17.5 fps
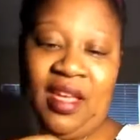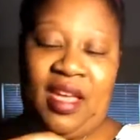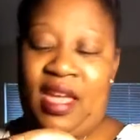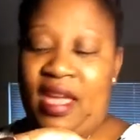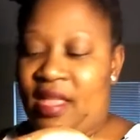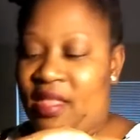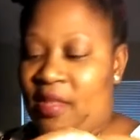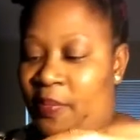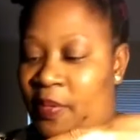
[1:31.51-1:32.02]

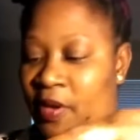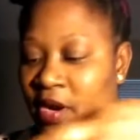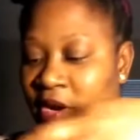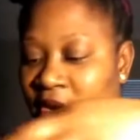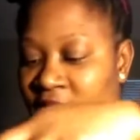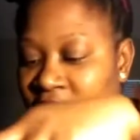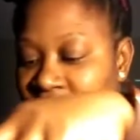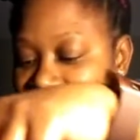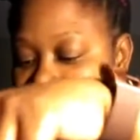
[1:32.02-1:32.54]
And the
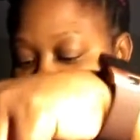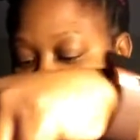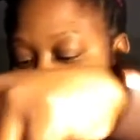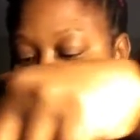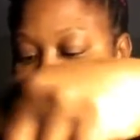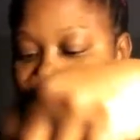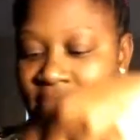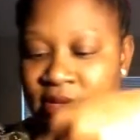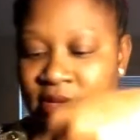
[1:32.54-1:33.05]
purse,
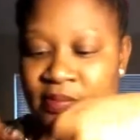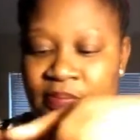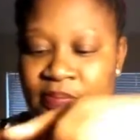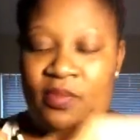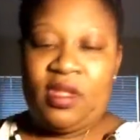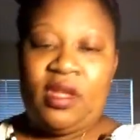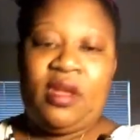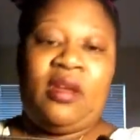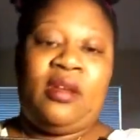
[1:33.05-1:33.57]

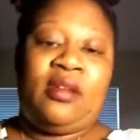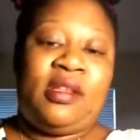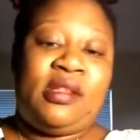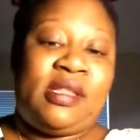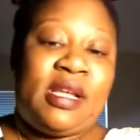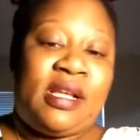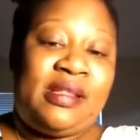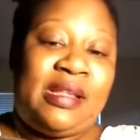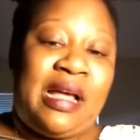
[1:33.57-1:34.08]
it's
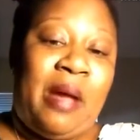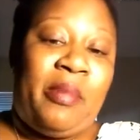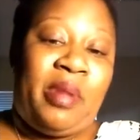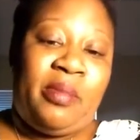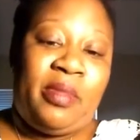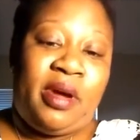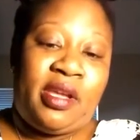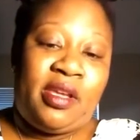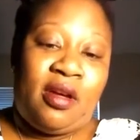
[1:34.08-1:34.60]
that time of the
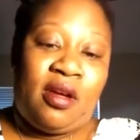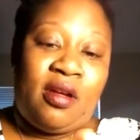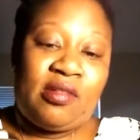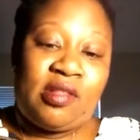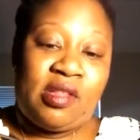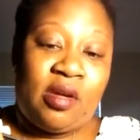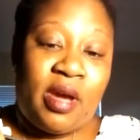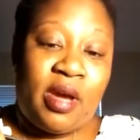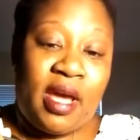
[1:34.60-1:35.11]
month, y'all.
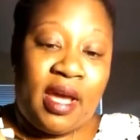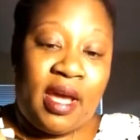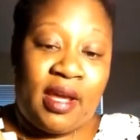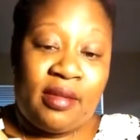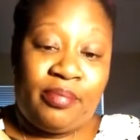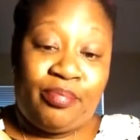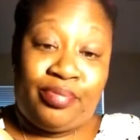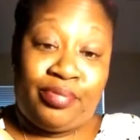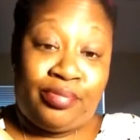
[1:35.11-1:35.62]
So hey,
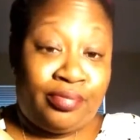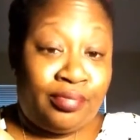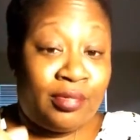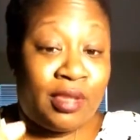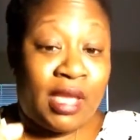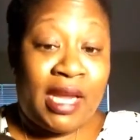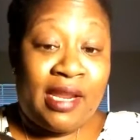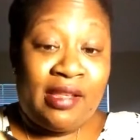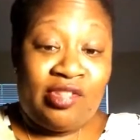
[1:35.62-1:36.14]

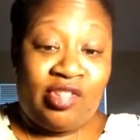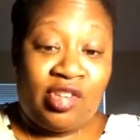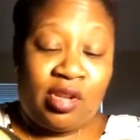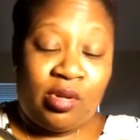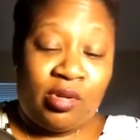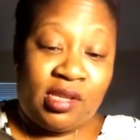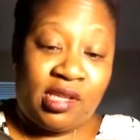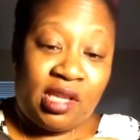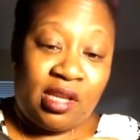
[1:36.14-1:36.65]
ladies should
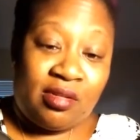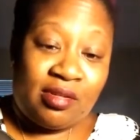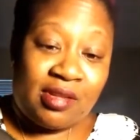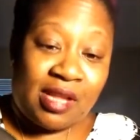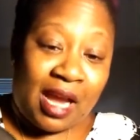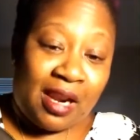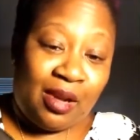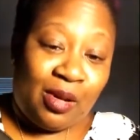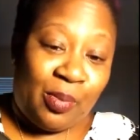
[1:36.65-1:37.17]
know the deal because
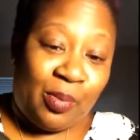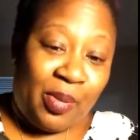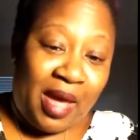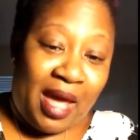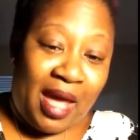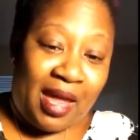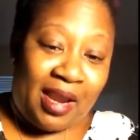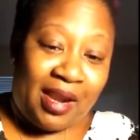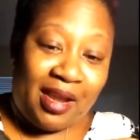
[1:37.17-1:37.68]
I got a little
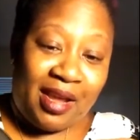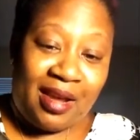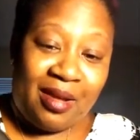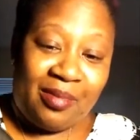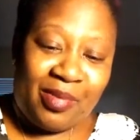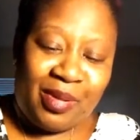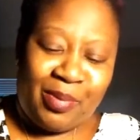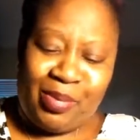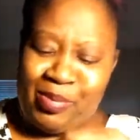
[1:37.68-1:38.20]
pad in there.
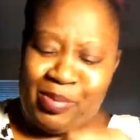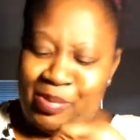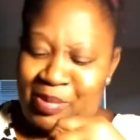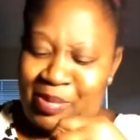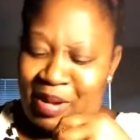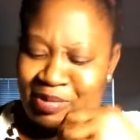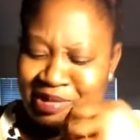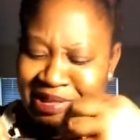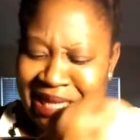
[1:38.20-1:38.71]
I'm like, people
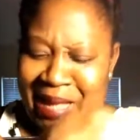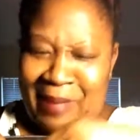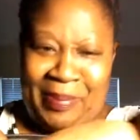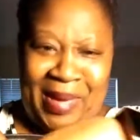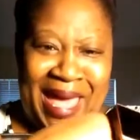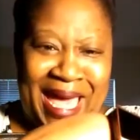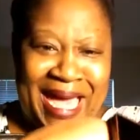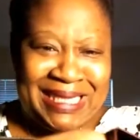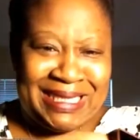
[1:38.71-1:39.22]
like, oh, she got
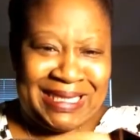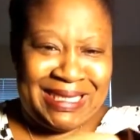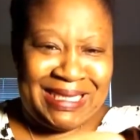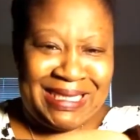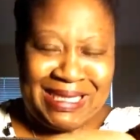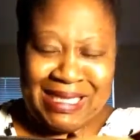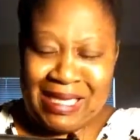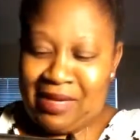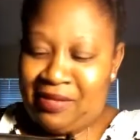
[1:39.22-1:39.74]
pads and
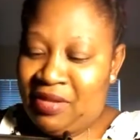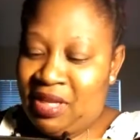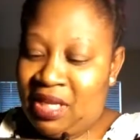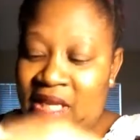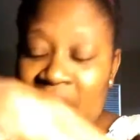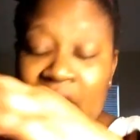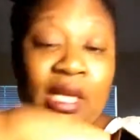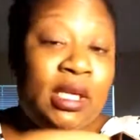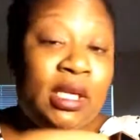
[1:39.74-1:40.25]

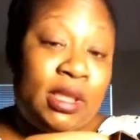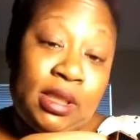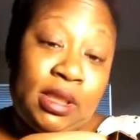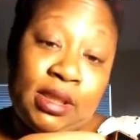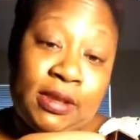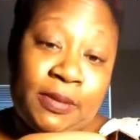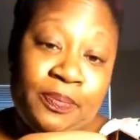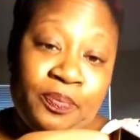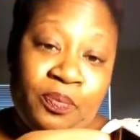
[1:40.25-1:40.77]
stuff?
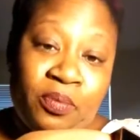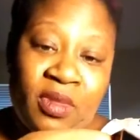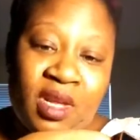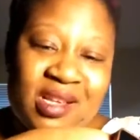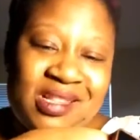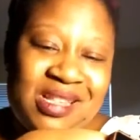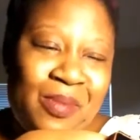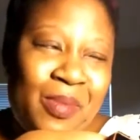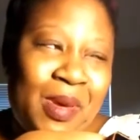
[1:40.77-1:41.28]
Look,
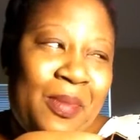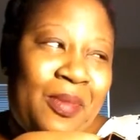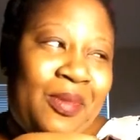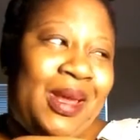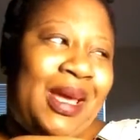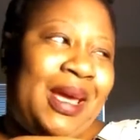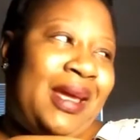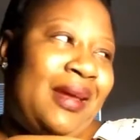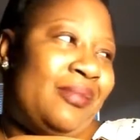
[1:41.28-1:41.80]
but some people,
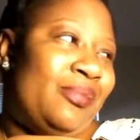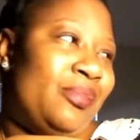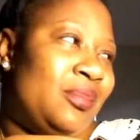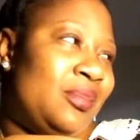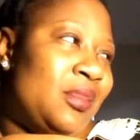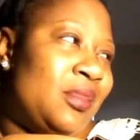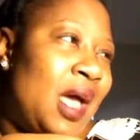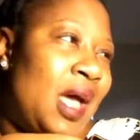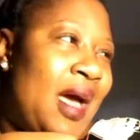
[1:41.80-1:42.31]
they
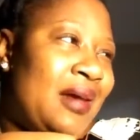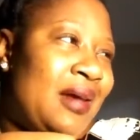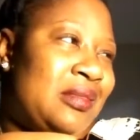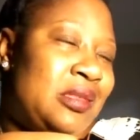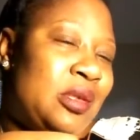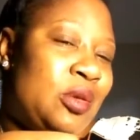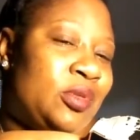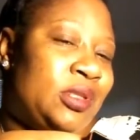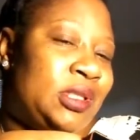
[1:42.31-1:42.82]
act
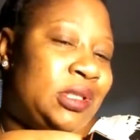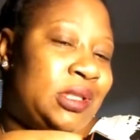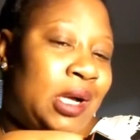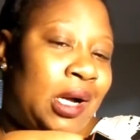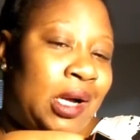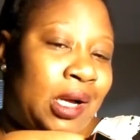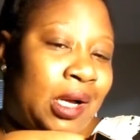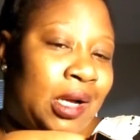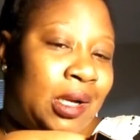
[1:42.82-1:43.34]
so
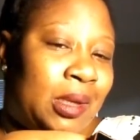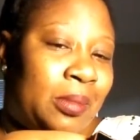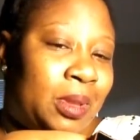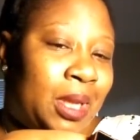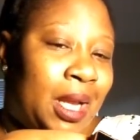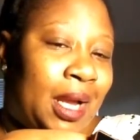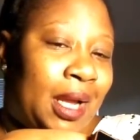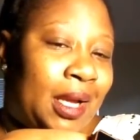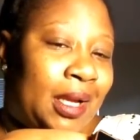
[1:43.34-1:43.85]
stuck up.
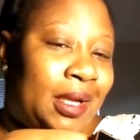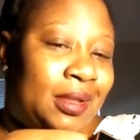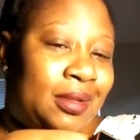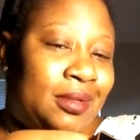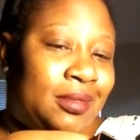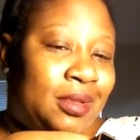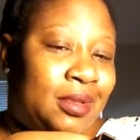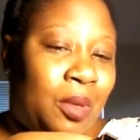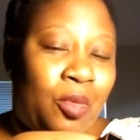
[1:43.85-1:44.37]
Like,
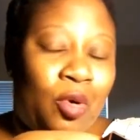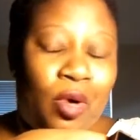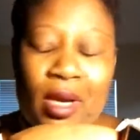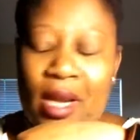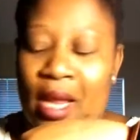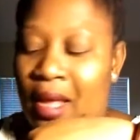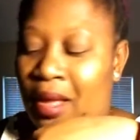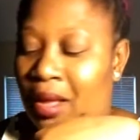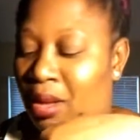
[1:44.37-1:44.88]
come on
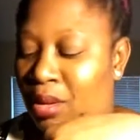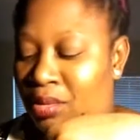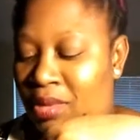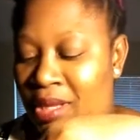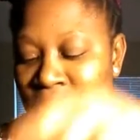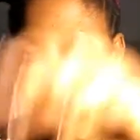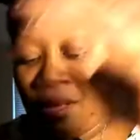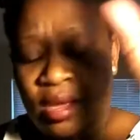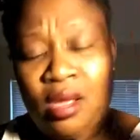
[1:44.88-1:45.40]
now.
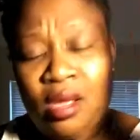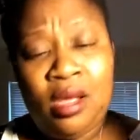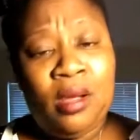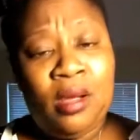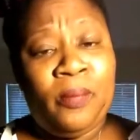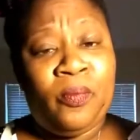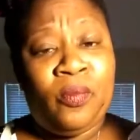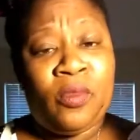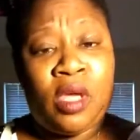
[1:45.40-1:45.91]
but
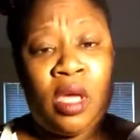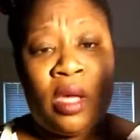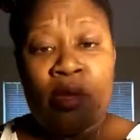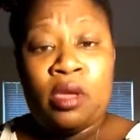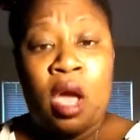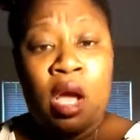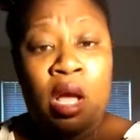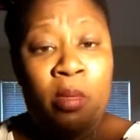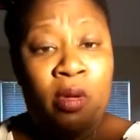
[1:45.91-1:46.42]

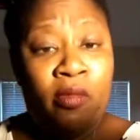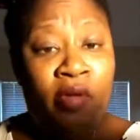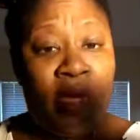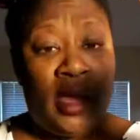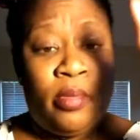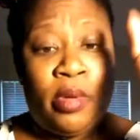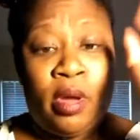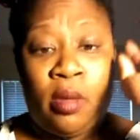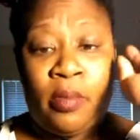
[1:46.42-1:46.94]
y'all come over
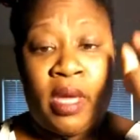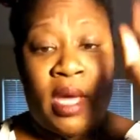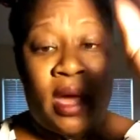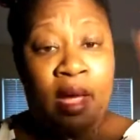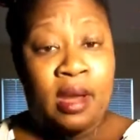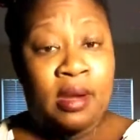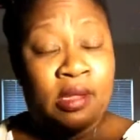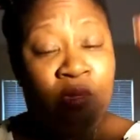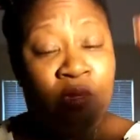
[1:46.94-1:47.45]
here. We're gonna be
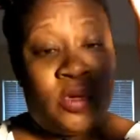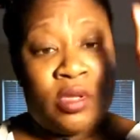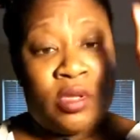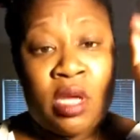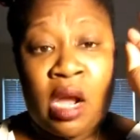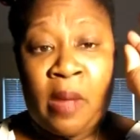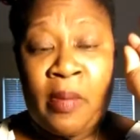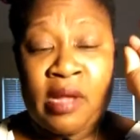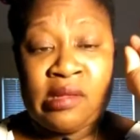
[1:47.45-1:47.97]
honest. We're gonna
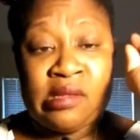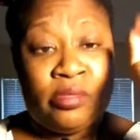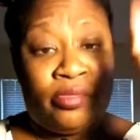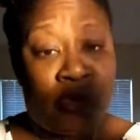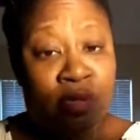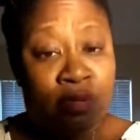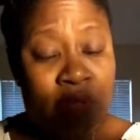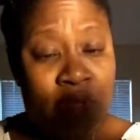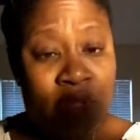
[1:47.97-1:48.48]
talk about some
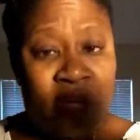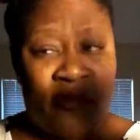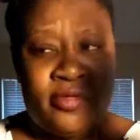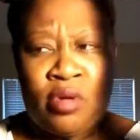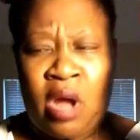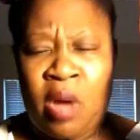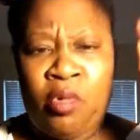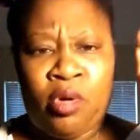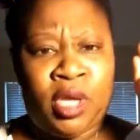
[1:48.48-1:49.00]
real stuff. You
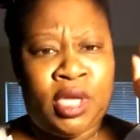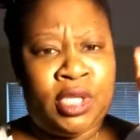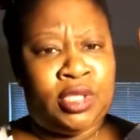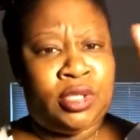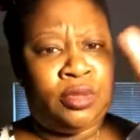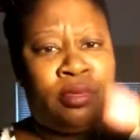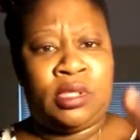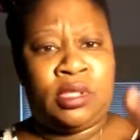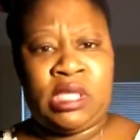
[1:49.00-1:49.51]
know, I won't get
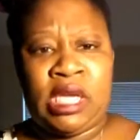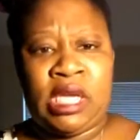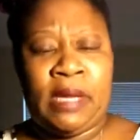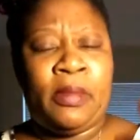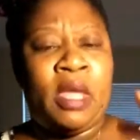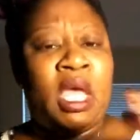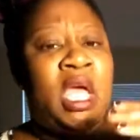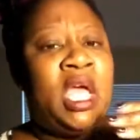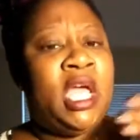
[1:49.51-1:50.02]
too
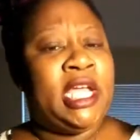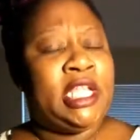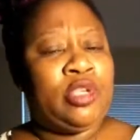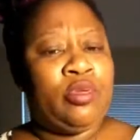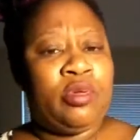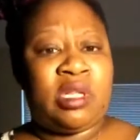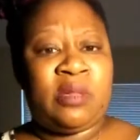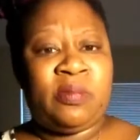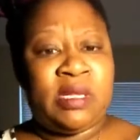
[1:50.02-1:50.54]
deep and
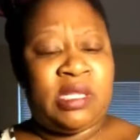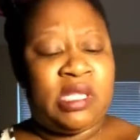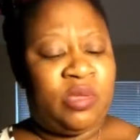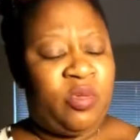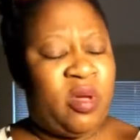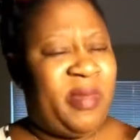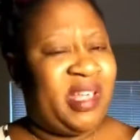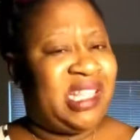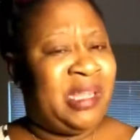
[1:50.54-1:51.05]
too explicit to
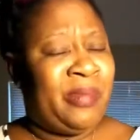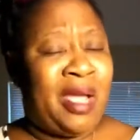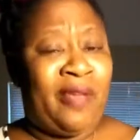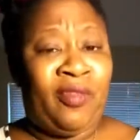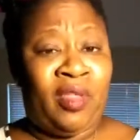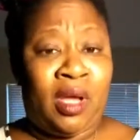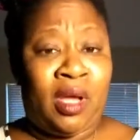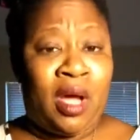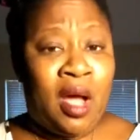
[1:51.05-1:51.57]
what makes anybody
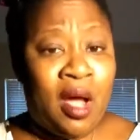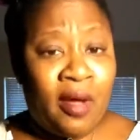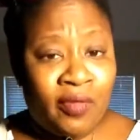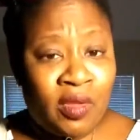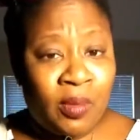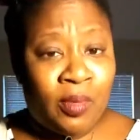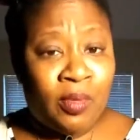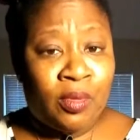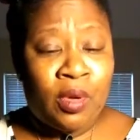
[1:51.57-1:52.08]
feel
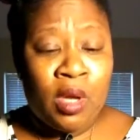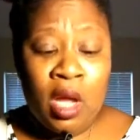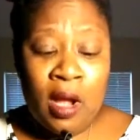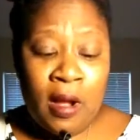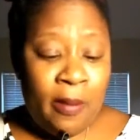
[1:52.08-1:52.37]
uncomfortable.